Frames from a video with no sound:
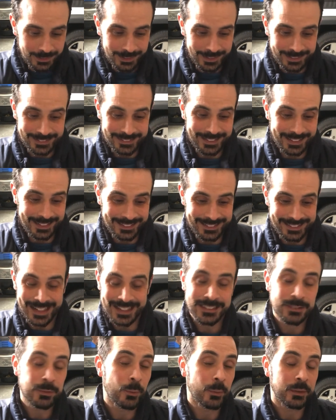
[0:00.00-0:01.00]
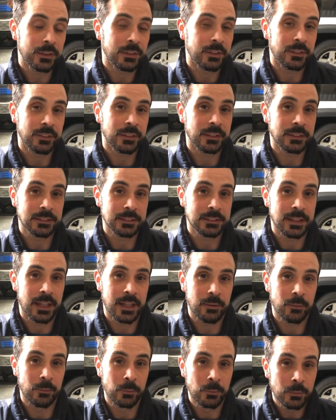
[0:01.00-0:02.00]
And that's one of the things
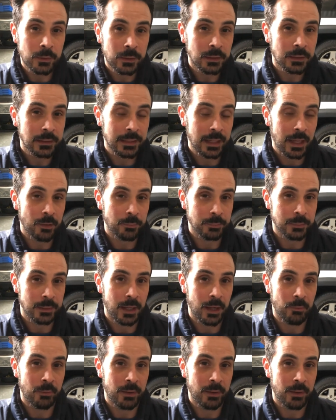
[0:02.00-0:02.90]
that really helped me out.